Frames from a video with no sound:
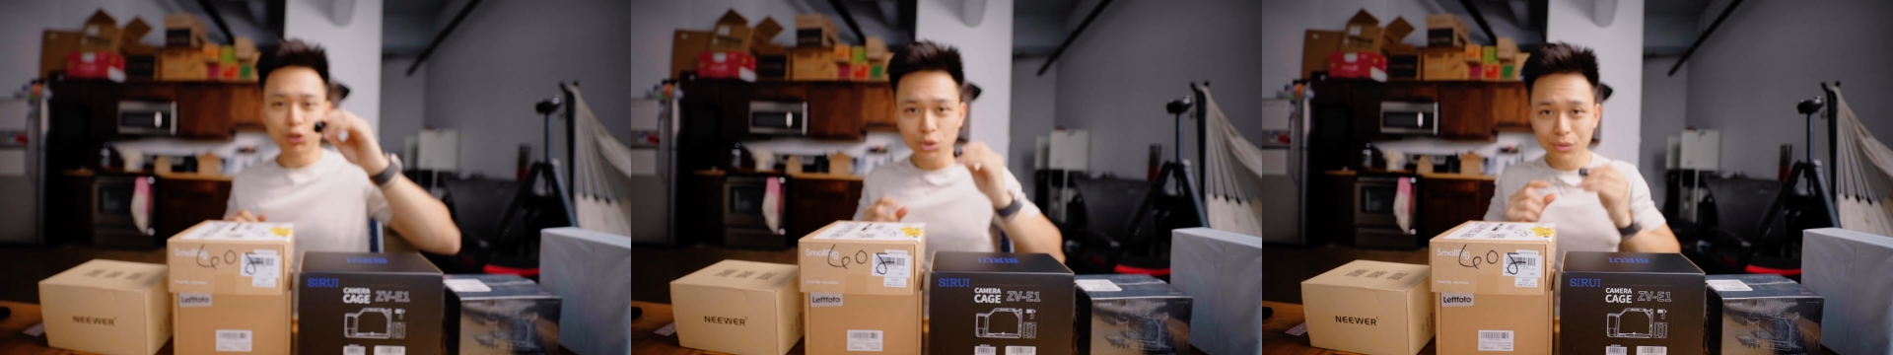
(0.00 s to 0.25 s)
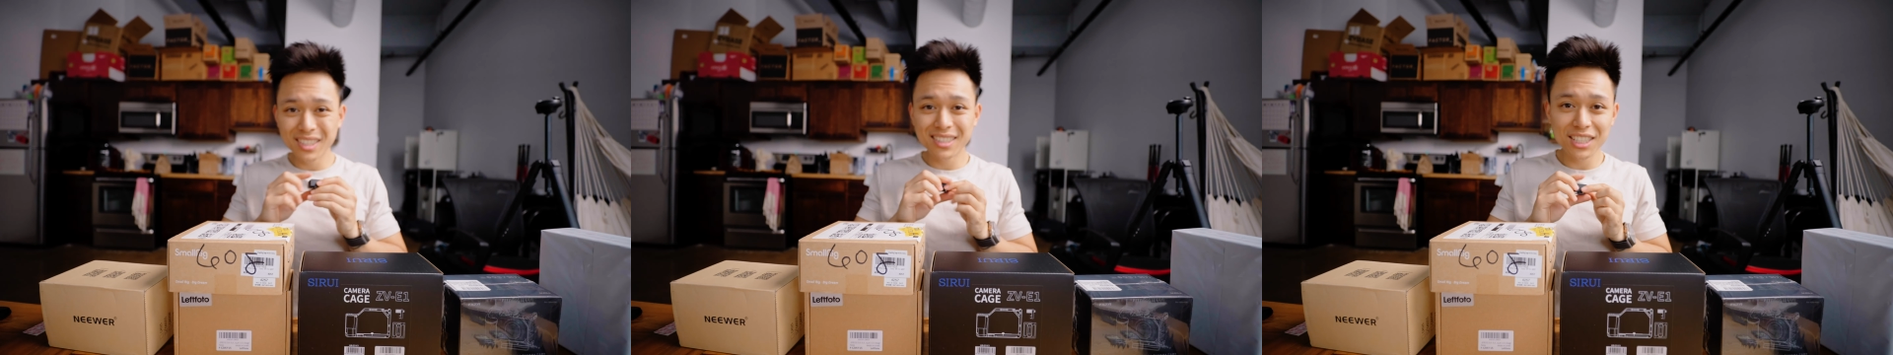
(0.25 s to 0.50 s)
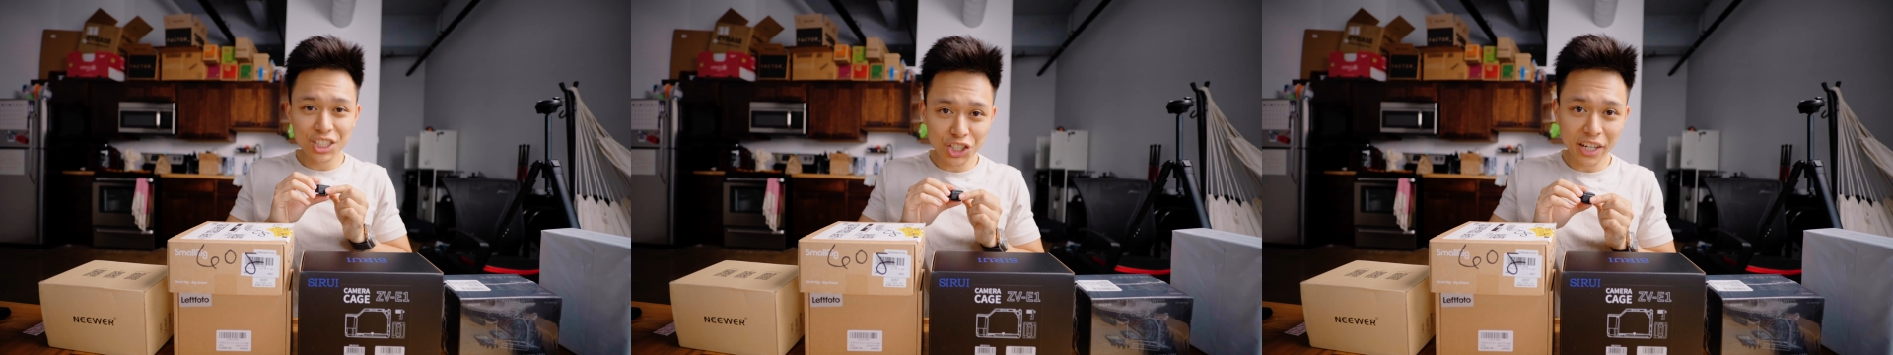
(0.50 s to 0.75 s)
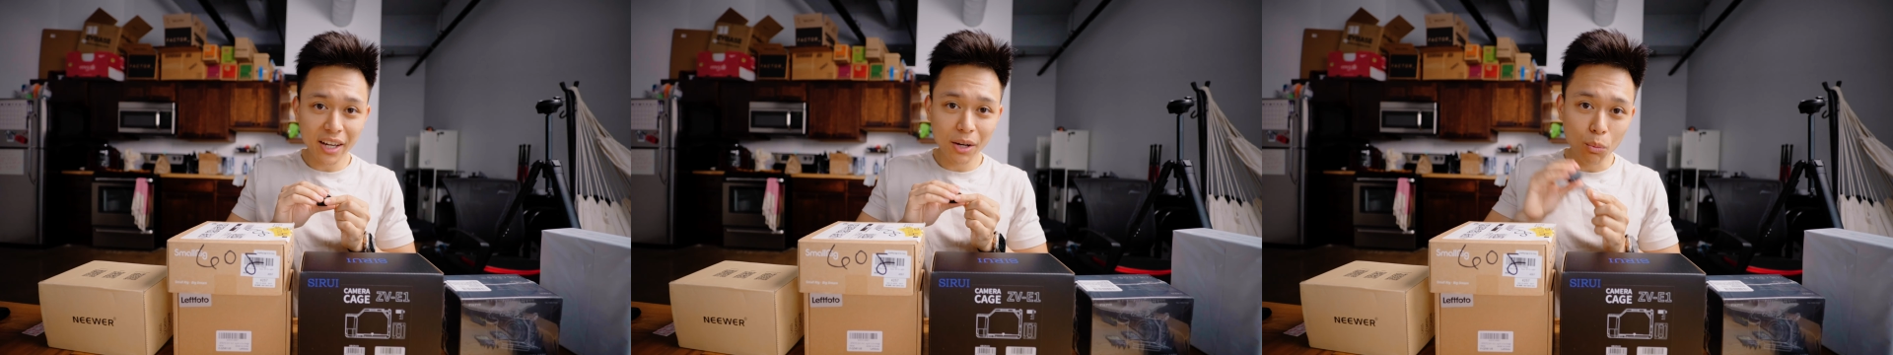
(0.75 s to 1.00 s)
So the
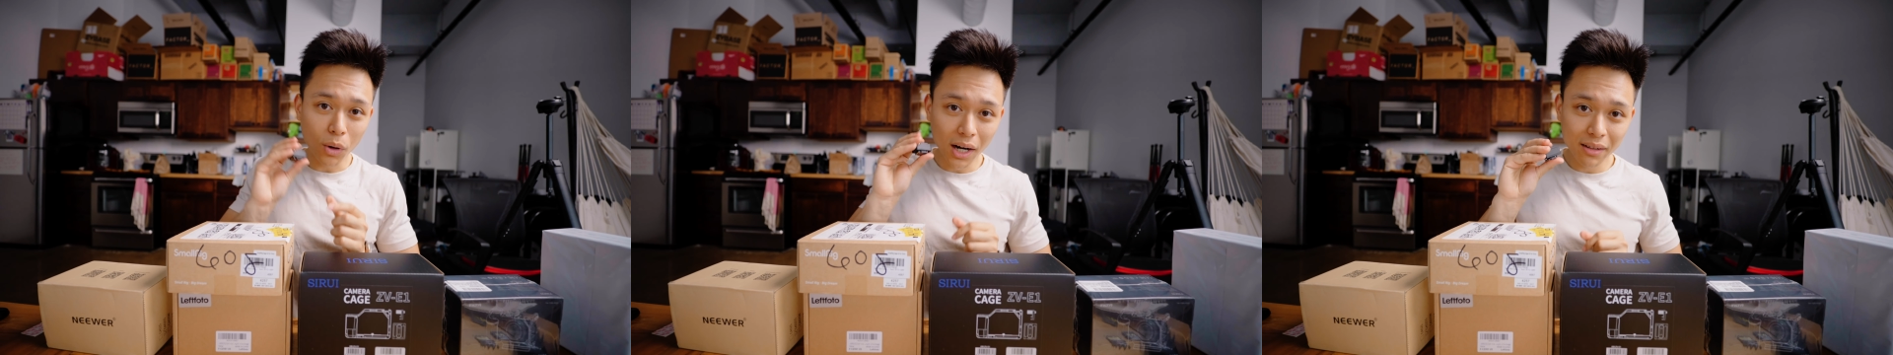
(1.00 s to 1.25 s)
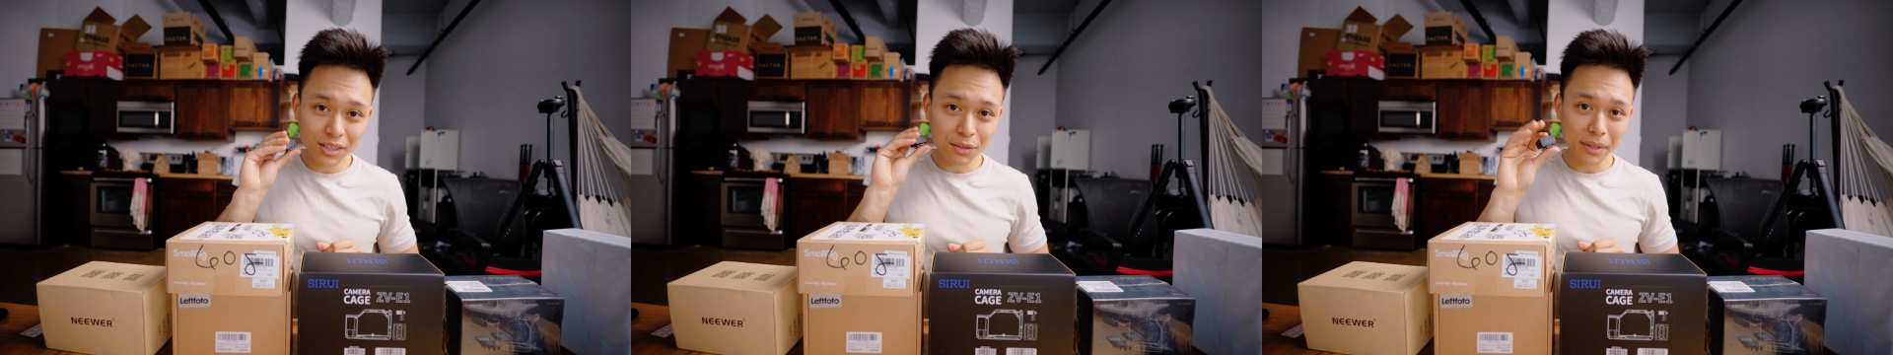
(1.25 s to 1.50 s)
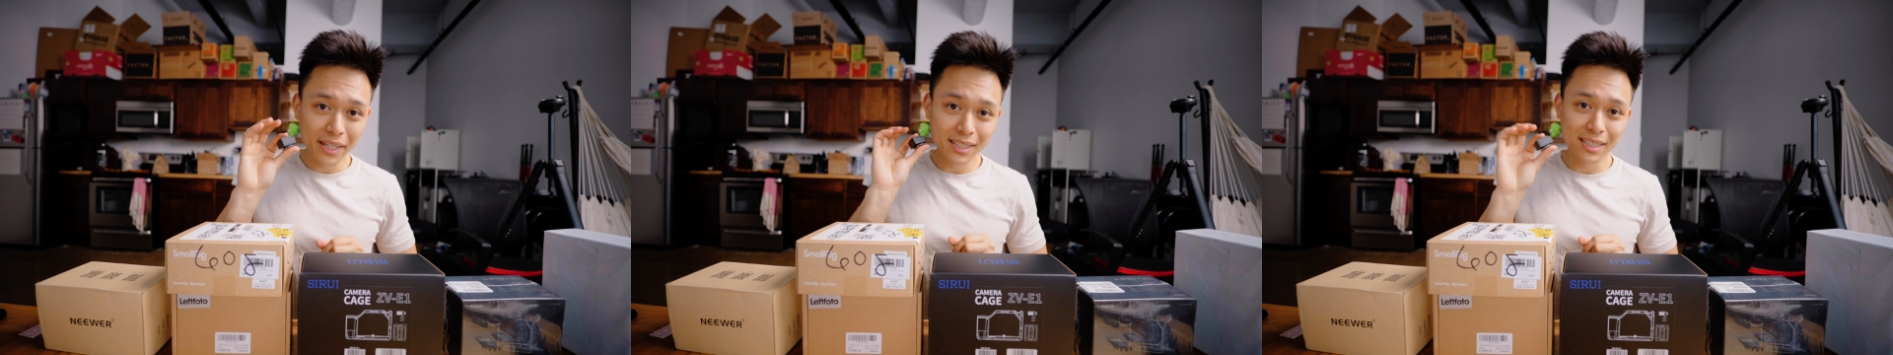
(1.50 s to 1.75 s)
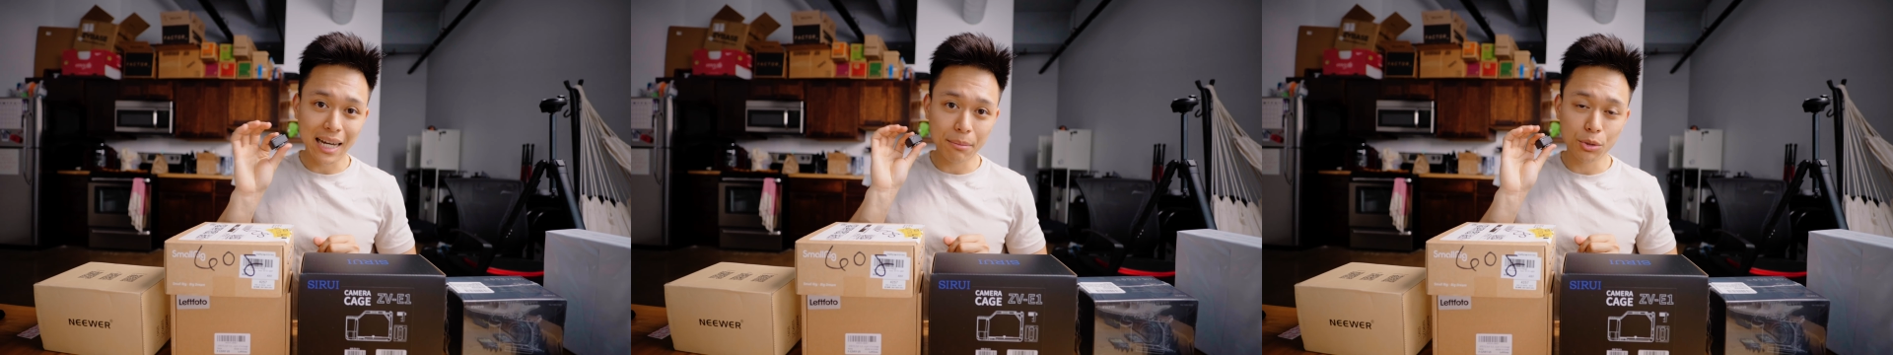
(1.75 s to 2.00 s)
DJI wireless mic
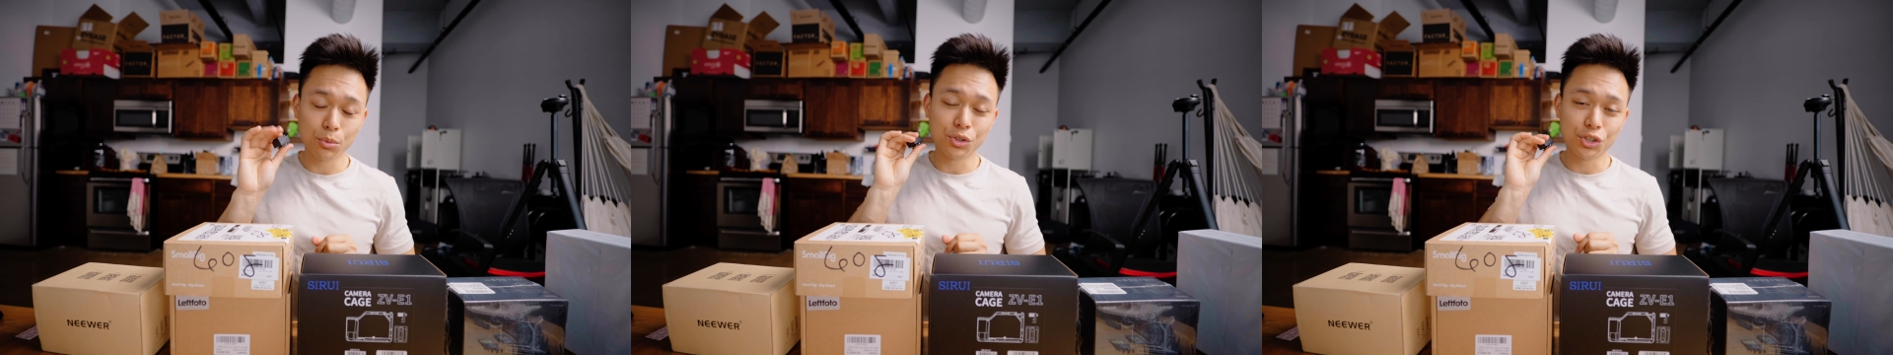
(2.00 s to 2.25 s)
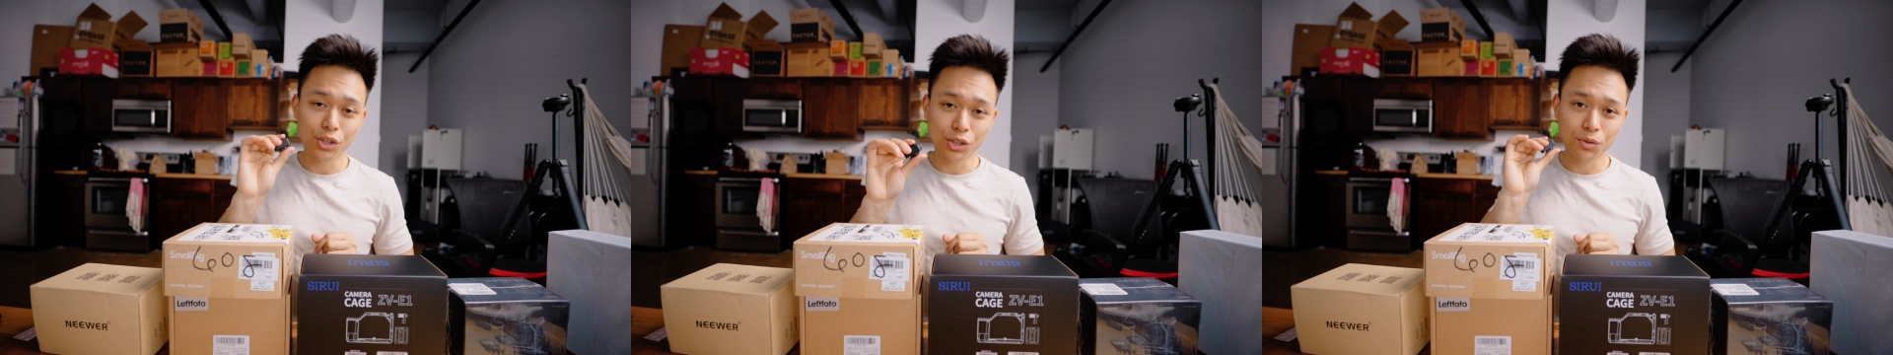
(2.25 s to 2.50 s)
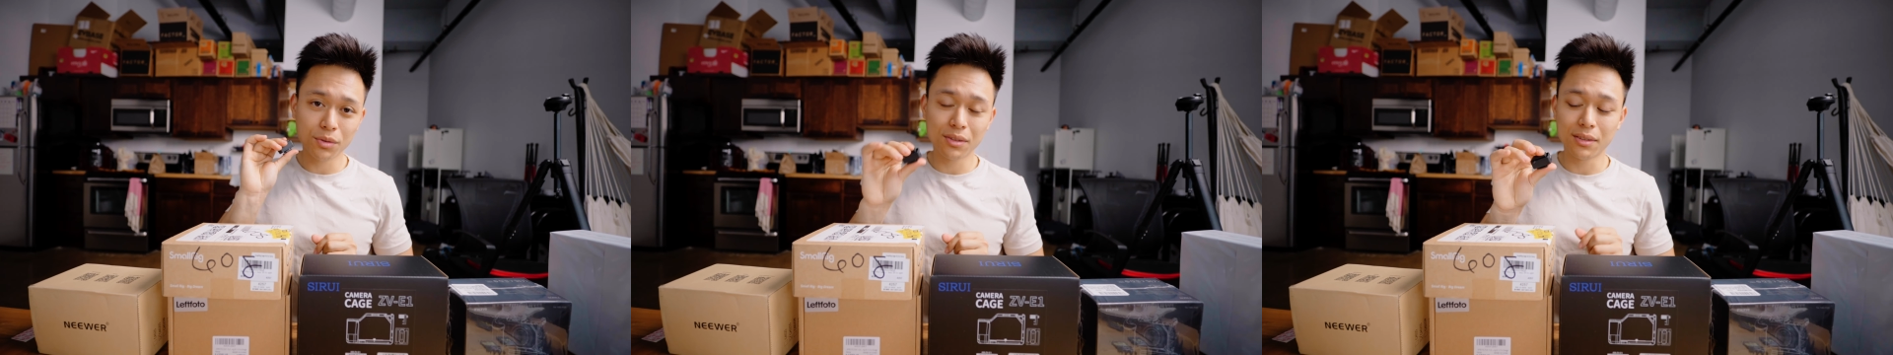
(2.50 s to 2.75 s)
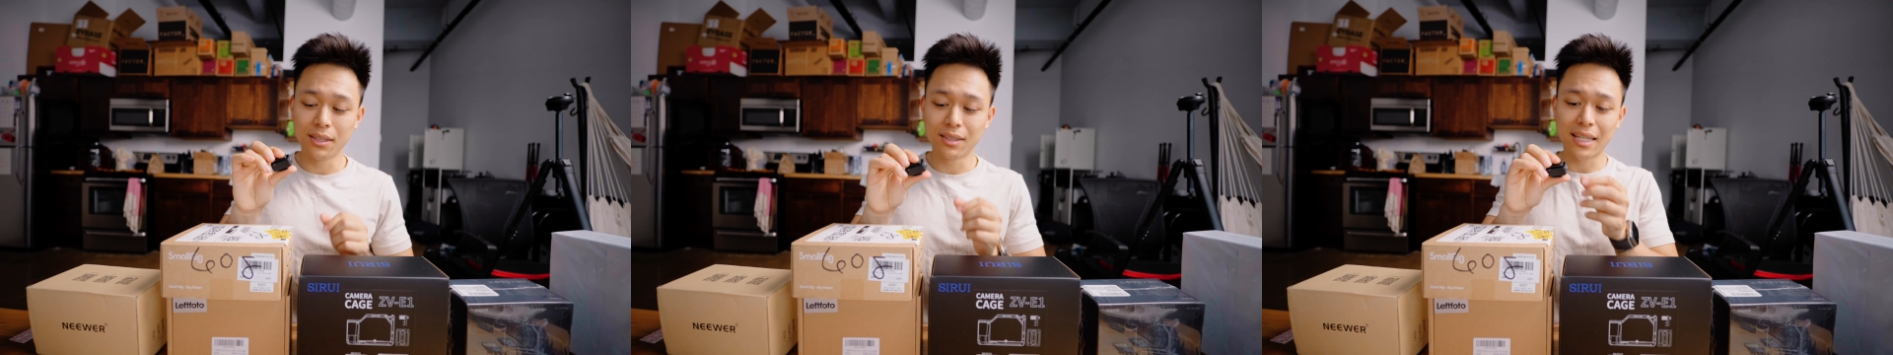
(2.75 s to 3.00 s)
adapter was just released,